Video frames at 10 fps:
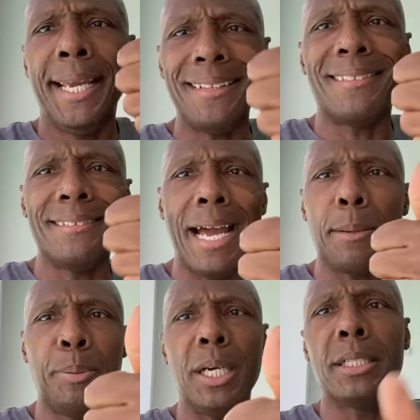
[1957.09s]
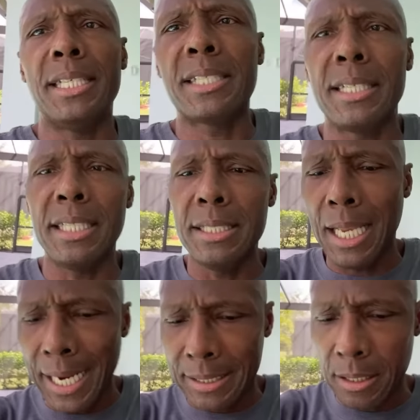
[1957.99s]
Hit the like button. Let's get these
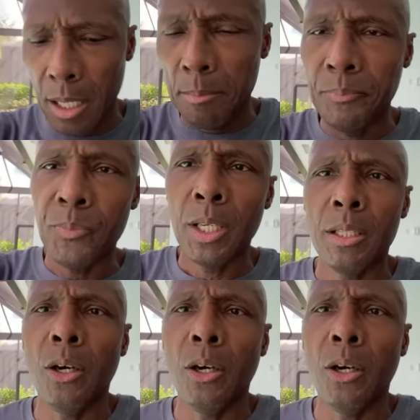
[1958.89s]
likes up.